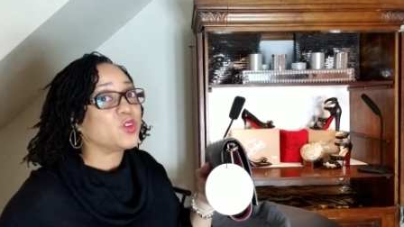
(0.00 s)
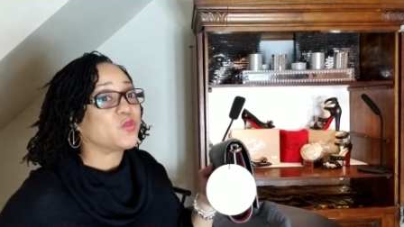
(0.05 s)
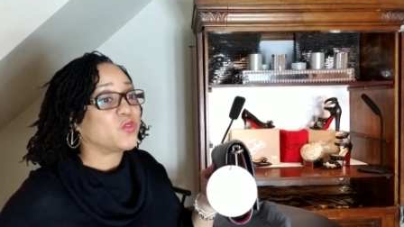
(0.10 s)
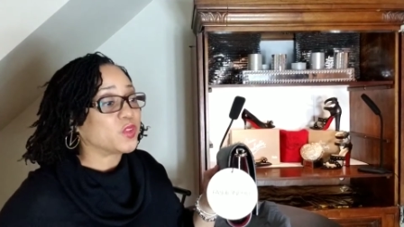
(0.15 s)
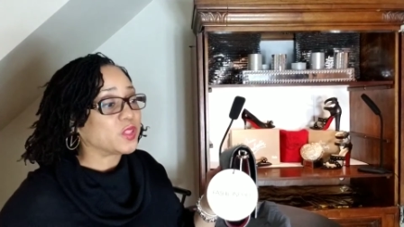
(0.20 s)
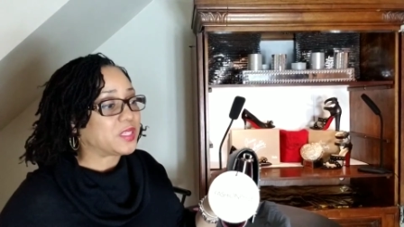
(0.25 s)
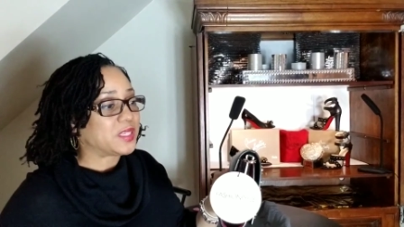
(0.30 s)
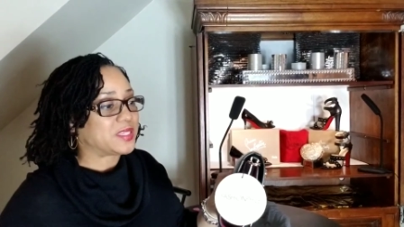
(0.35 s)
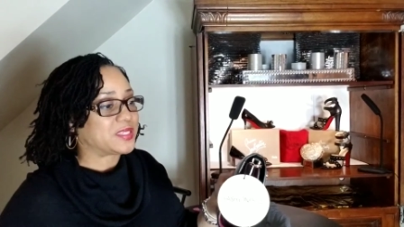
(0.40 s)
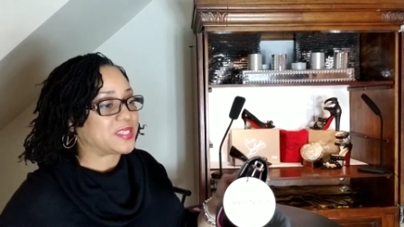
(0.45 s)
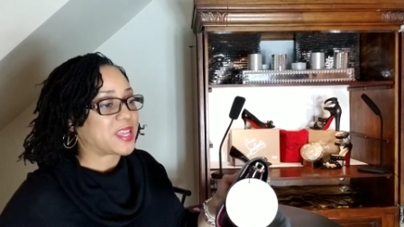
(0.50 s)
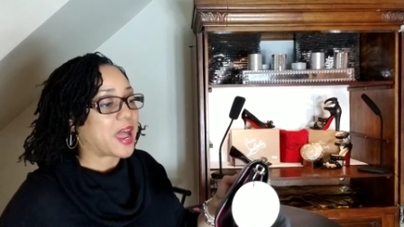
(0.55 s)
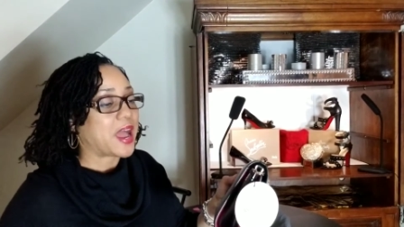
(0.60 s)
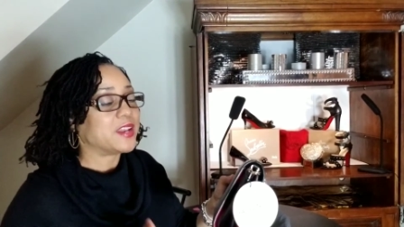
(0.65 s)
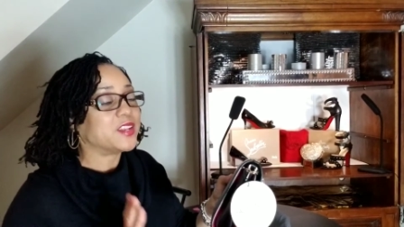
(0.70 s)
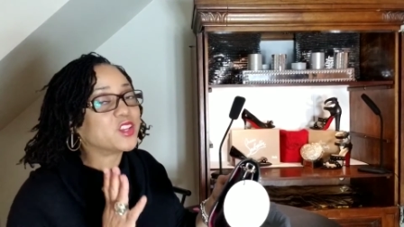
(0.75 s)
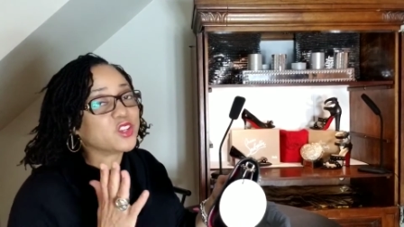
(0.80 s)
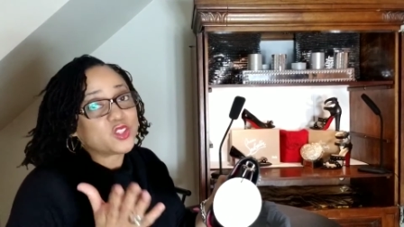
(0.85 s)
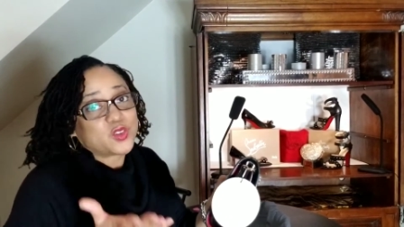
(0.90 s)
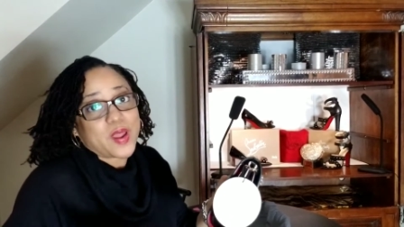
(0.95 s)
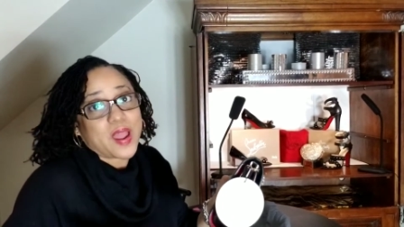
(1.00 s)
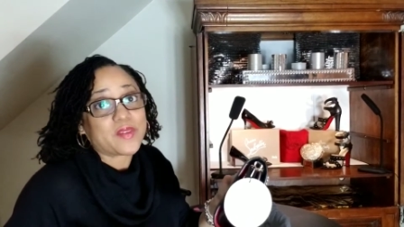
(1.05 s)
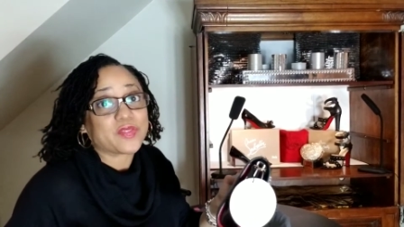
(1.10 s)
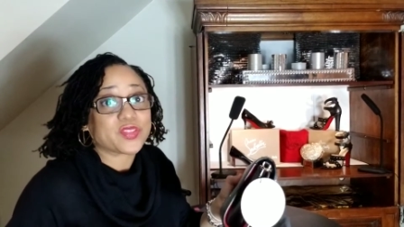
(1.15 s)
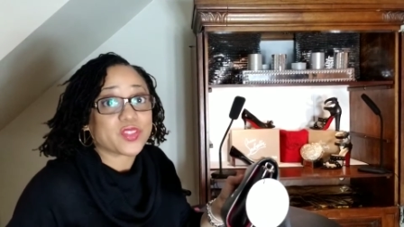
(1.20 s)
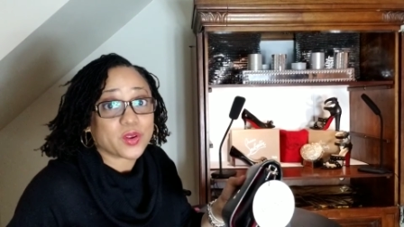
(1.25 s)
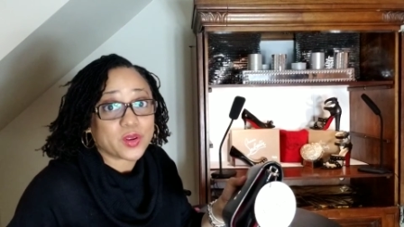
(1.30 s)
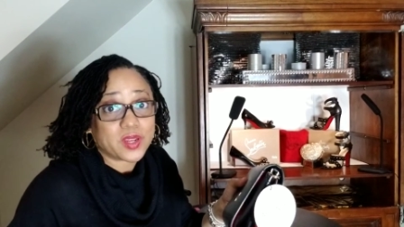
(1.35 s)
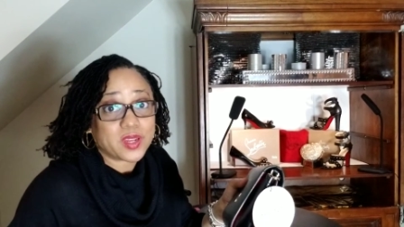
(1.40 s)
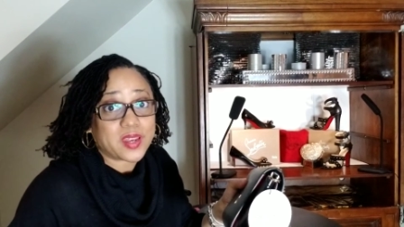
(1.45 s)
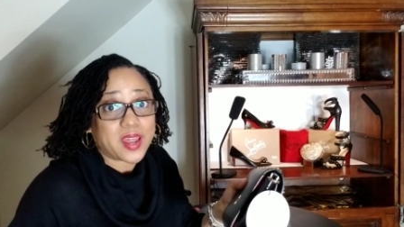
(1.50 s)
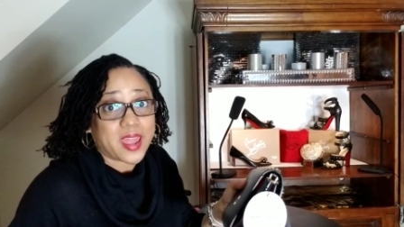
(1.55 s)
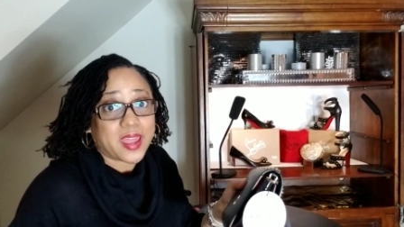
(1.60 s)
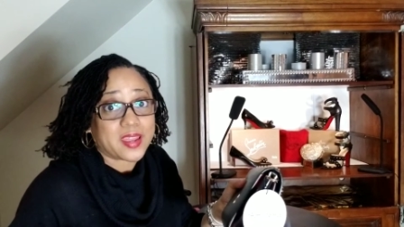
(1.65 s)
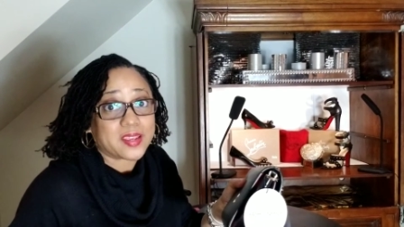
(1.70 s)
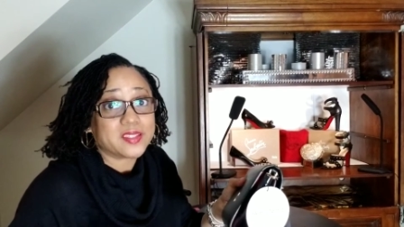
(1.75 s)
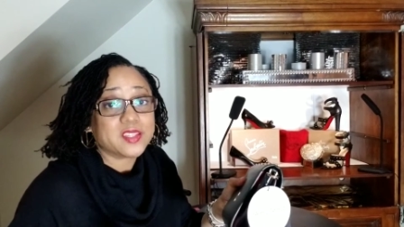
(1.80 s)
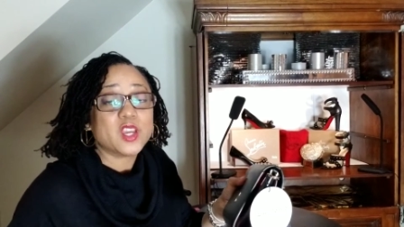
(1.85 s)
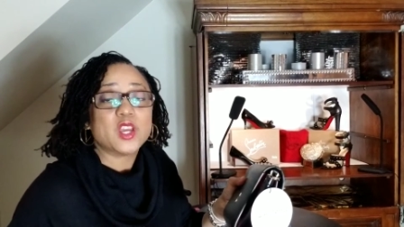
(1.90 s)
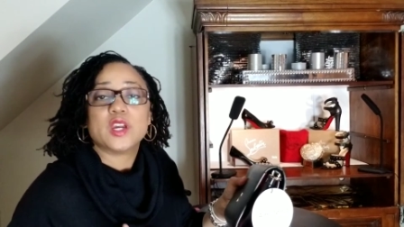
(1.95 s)
fully decide because you have 30
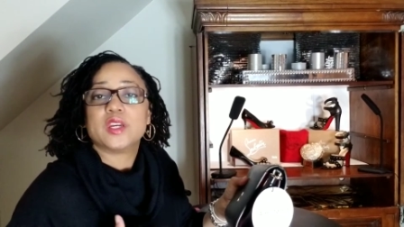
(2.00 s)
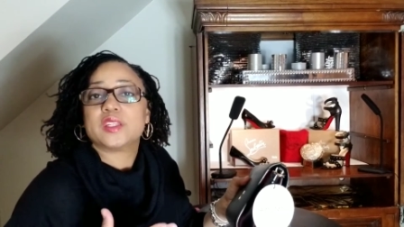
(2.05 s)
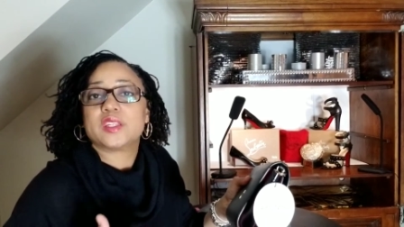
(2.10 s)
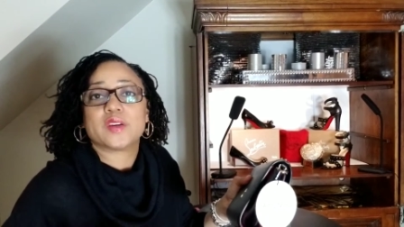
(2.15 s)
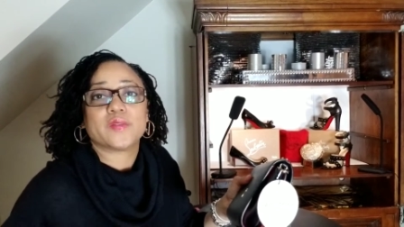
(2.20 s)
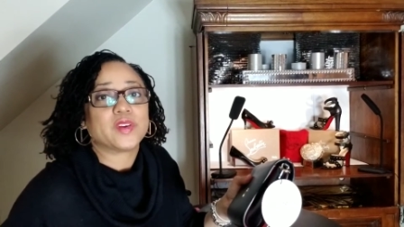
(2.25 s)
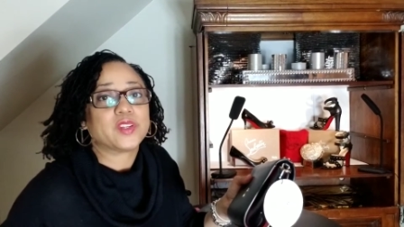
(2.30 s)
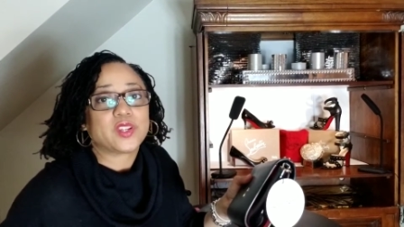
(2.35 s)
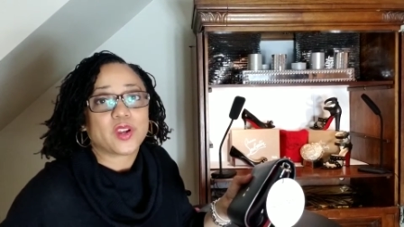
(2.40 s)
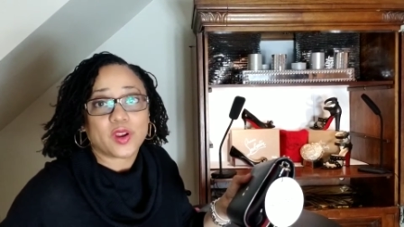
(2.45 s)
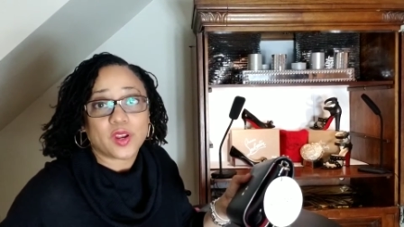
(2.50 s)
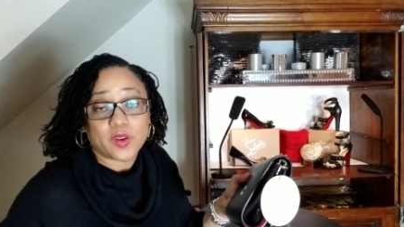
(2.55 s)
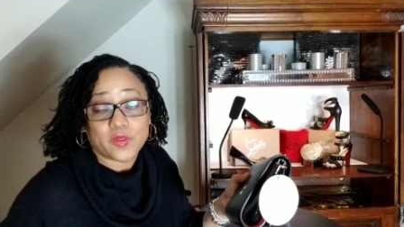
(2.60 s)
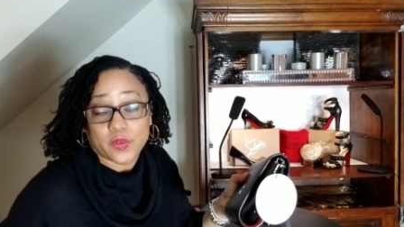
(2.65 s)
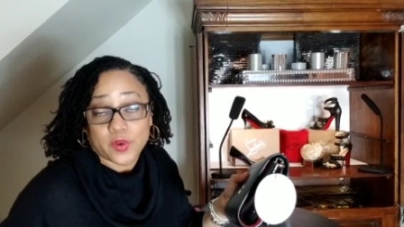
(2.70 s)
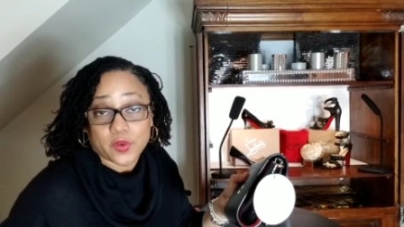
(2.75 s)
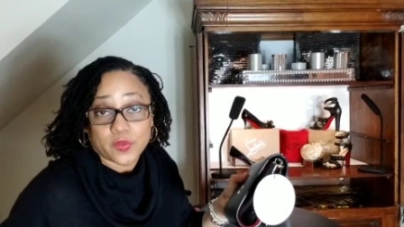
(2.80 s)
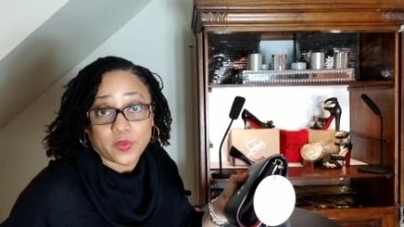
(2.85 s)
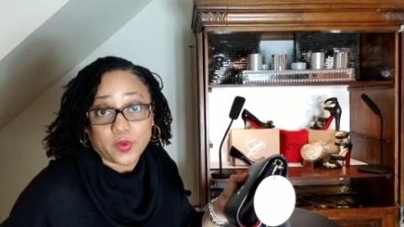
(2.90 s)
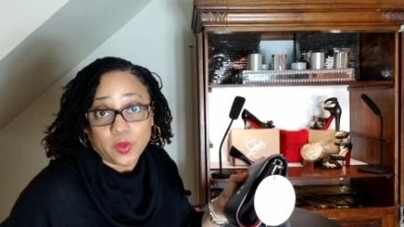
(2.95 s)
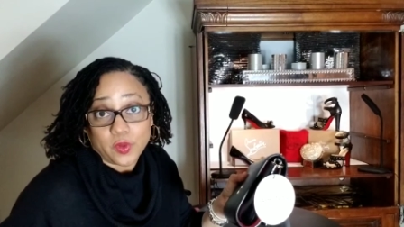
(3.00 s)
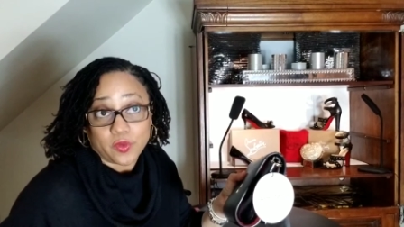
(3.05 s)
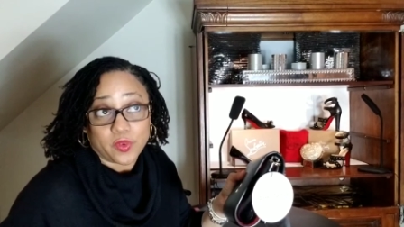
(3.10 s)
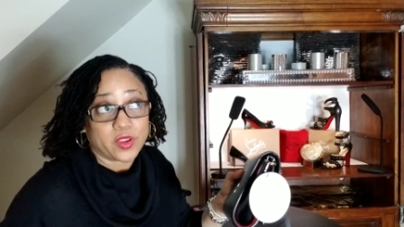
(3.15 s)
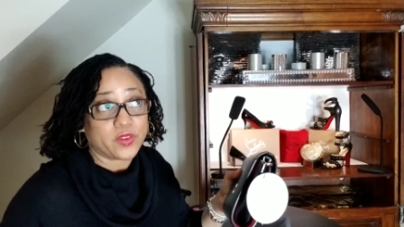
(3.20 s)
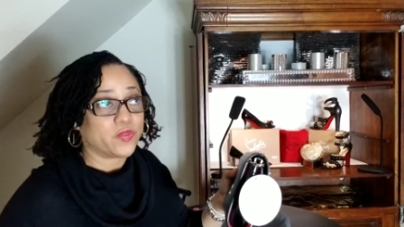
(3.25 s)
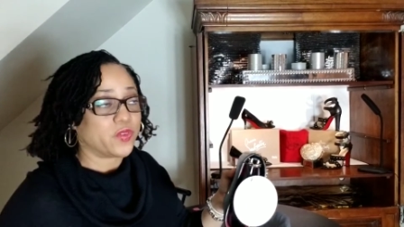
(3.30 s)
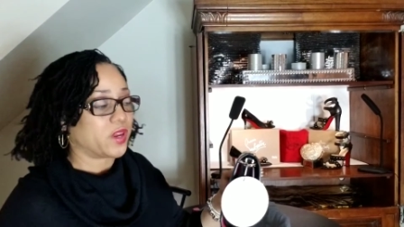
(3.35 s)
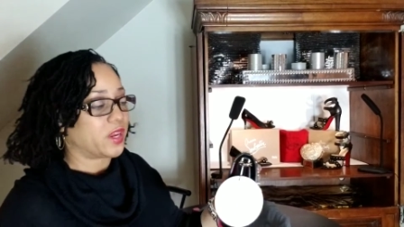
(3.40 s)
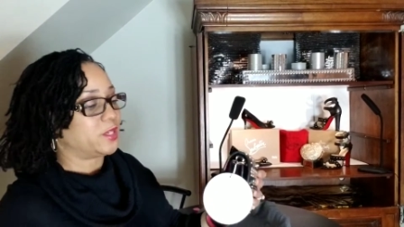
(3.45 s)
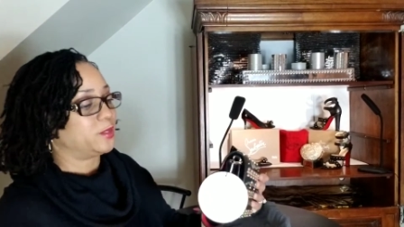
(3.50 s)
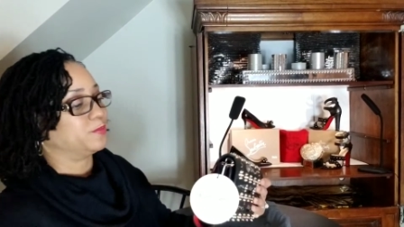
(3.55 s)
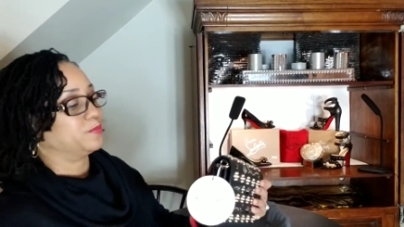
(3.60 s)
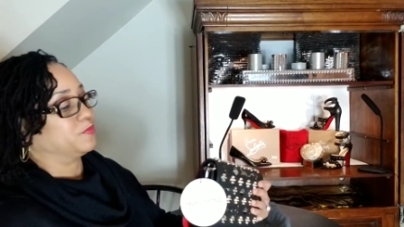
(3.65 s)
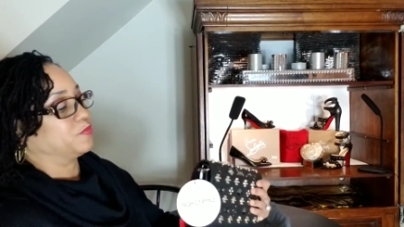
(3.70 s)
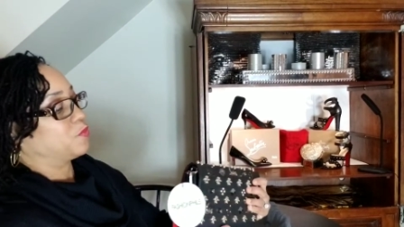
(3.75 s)
days to return it for a full refund.